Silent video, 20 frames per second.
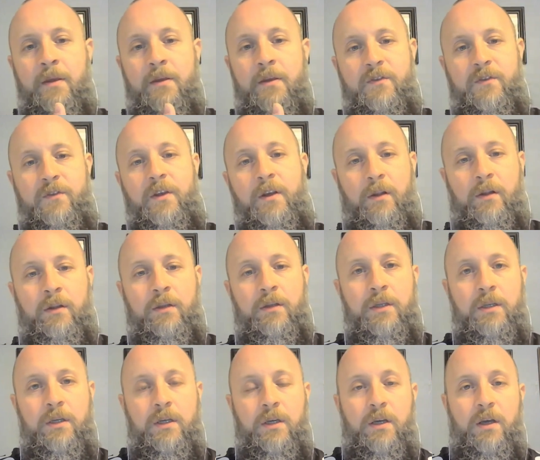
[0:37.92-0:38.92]
still,
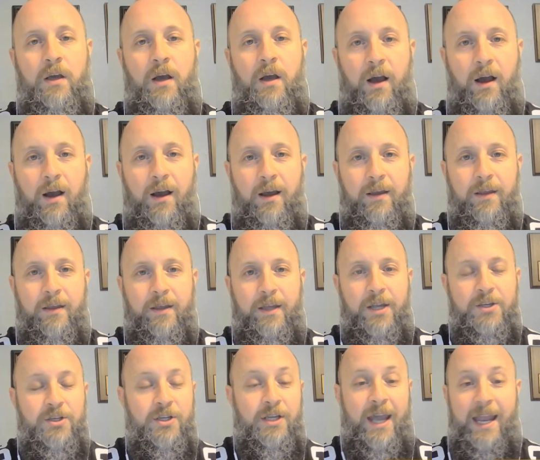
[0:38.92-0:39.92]
uh,
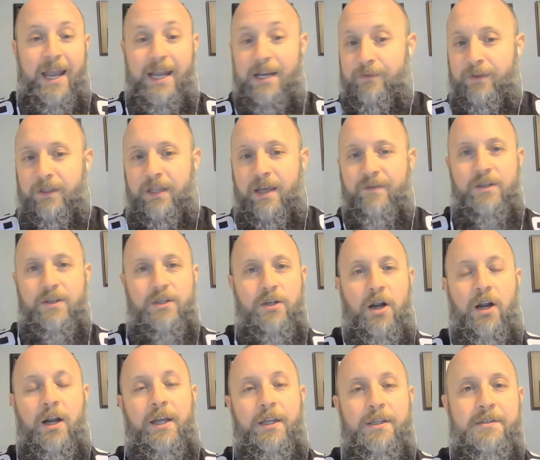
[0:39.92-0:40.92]
catching eight of eleven
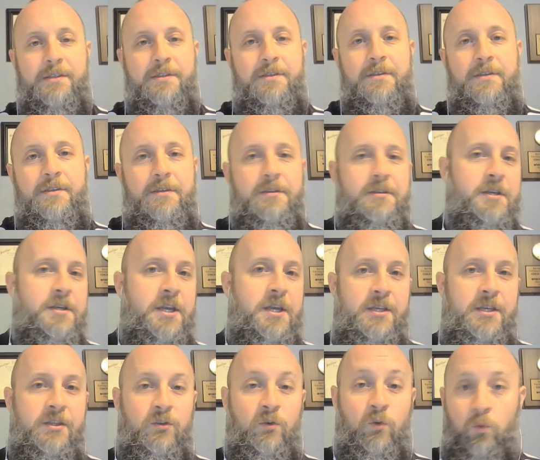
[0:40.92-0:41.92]
targets
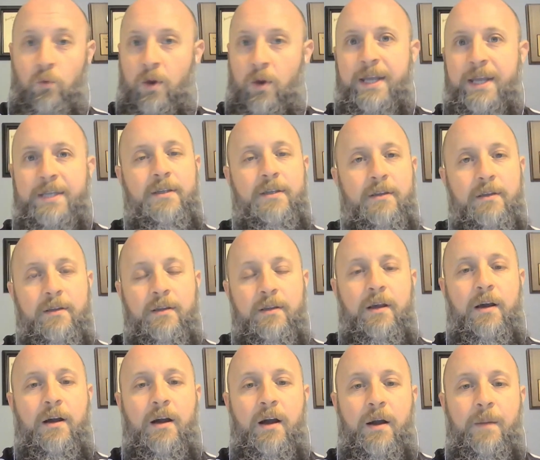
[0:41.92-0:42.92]
is great.
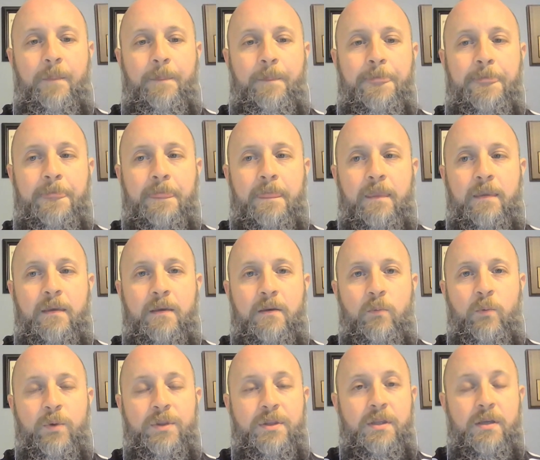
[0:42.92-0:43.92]
Um,
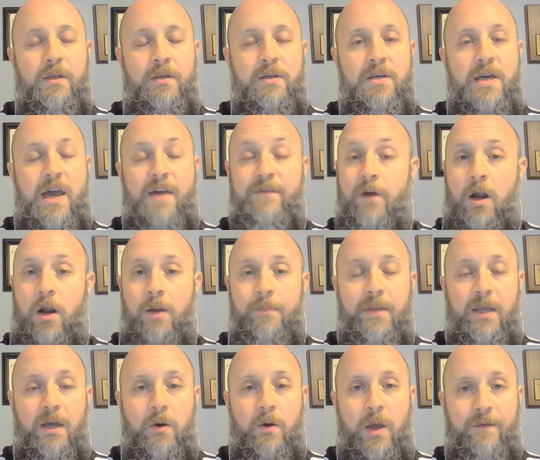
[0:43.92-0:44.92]
with the heavy, R
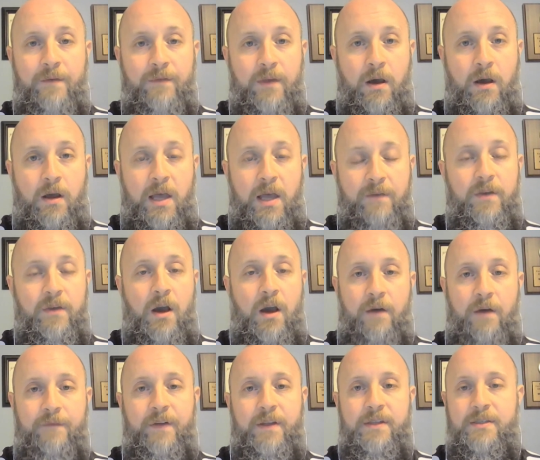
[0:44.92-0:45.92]
P O heavy, heavy
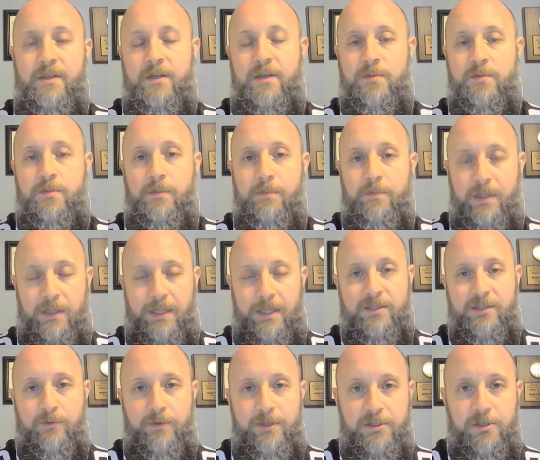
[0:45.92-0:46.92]
offense, there's been
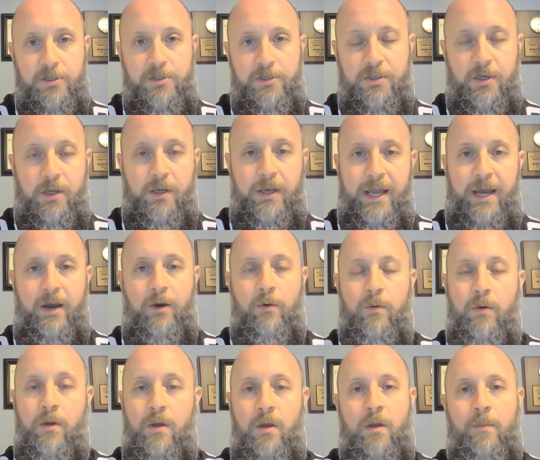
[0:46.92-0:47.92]
lots of research done
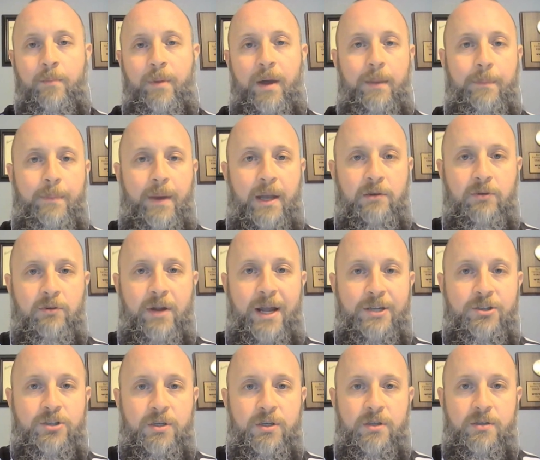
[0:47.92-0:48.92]
now by Ben
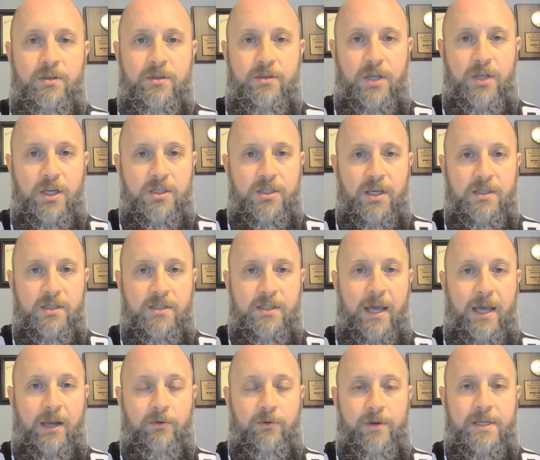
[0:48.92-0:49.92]
Gretch and J J
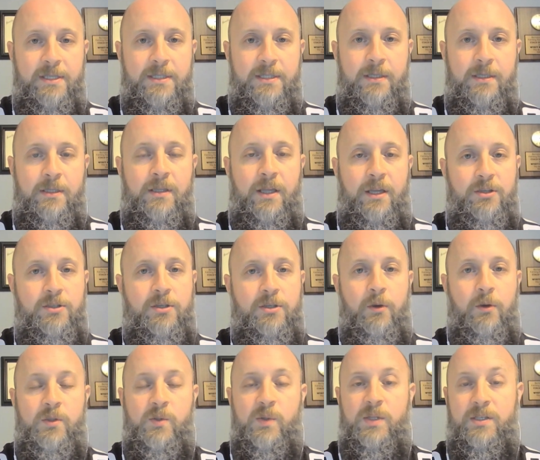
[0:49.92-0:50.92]
Zach Reeson that
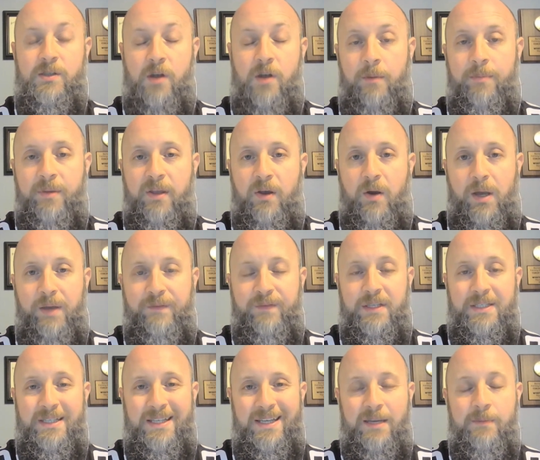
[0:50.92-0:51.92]
shows with these R P O
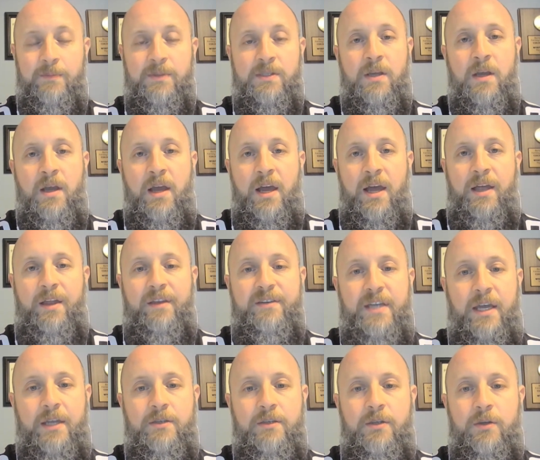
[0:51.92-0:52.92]
heavy teams
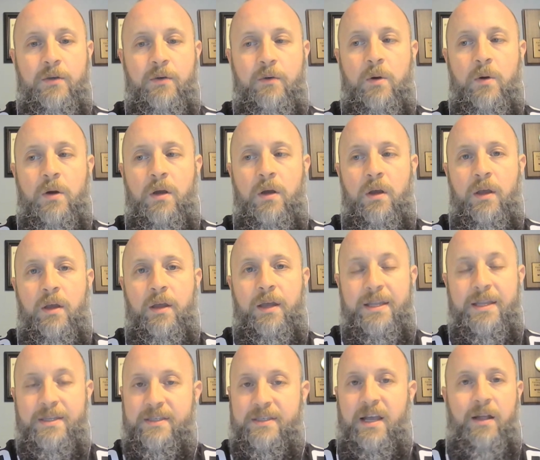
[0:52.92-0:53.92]
tend to
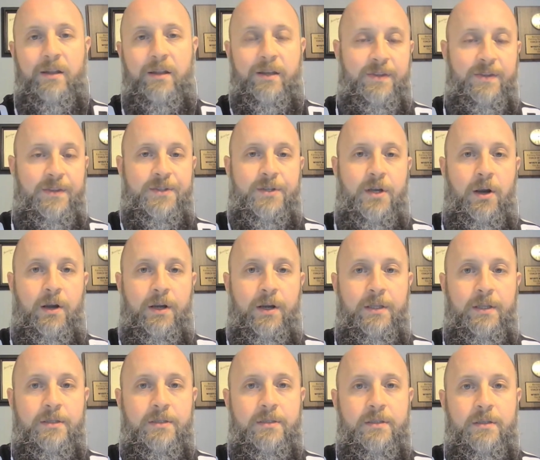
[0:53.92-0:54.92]
consolidate the
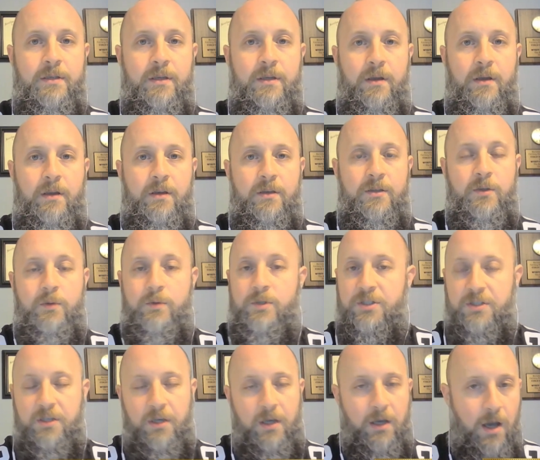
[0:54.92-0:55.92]
targets to
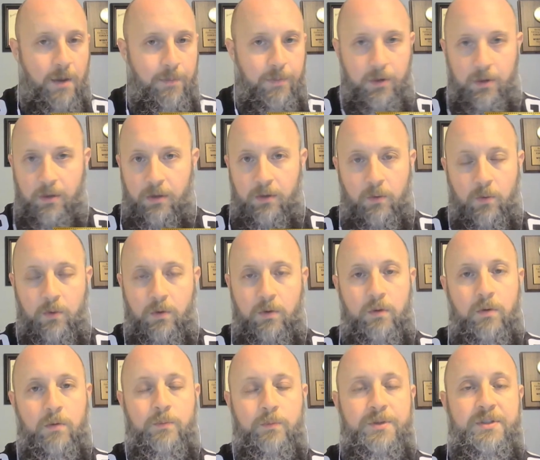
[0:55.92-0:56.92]
just a couple
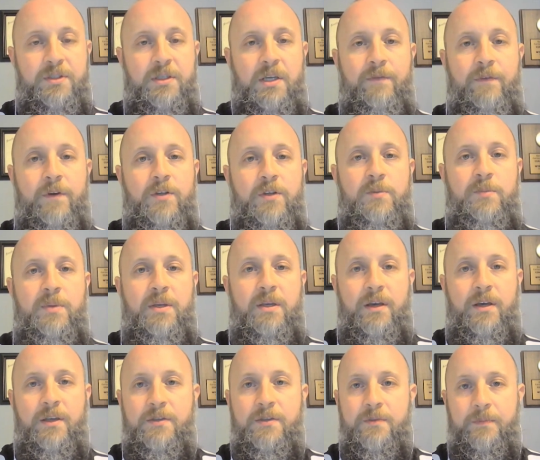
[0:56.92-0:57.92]
receivers
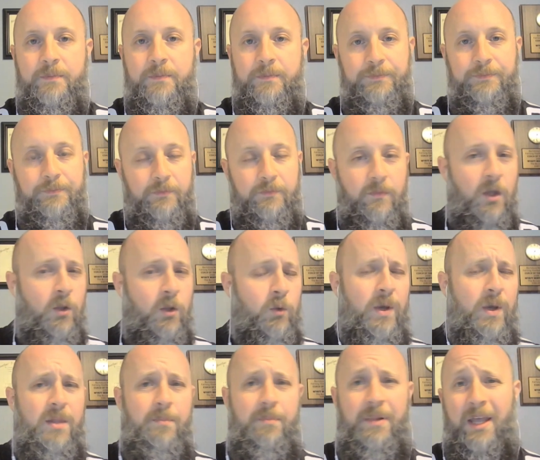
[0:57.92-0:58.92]
because of the
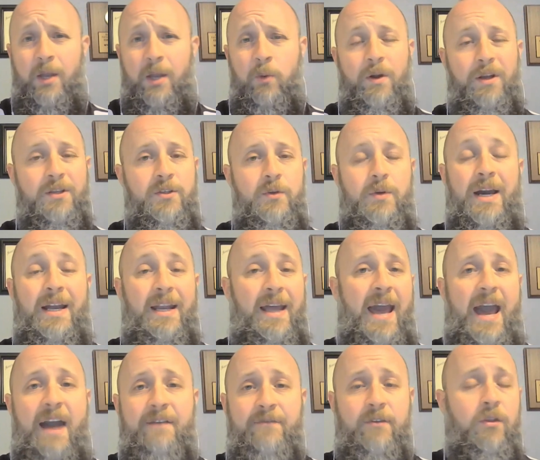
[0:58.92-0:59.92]
way the play works. You kind of
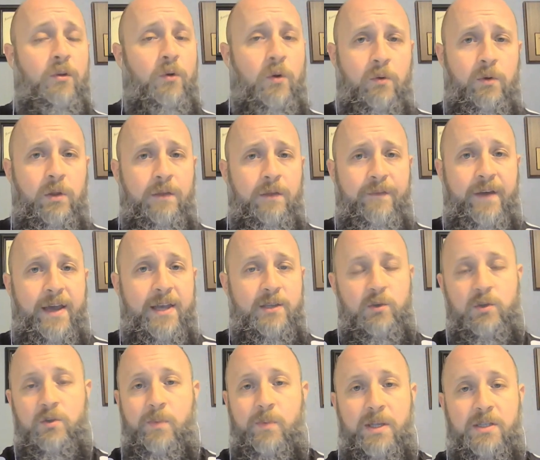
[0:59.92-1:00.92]
have to throw it really
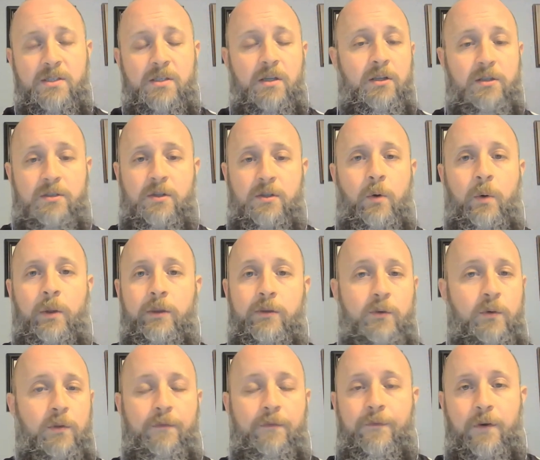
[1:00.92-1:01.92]
fast, which means it's going
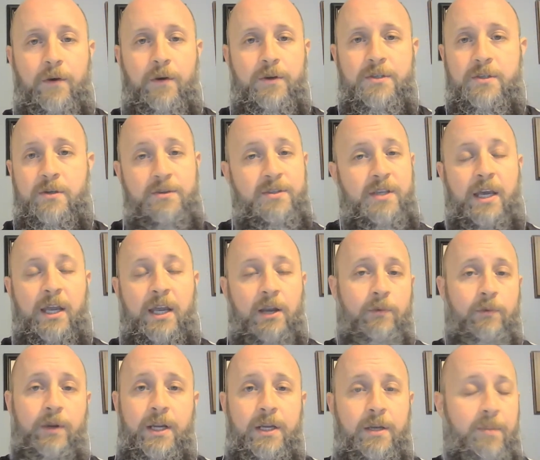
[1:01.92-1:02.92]
to the first or second
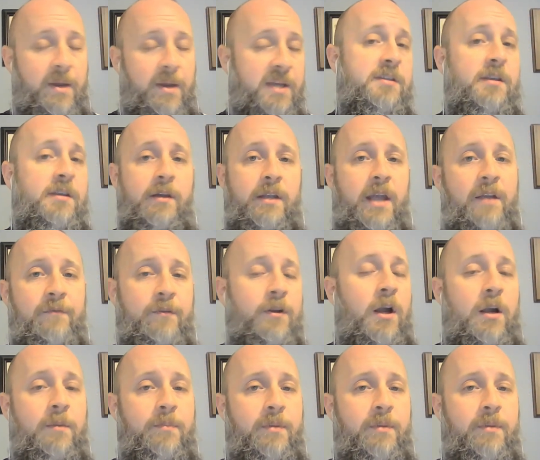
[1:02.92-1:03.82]
read basically on every R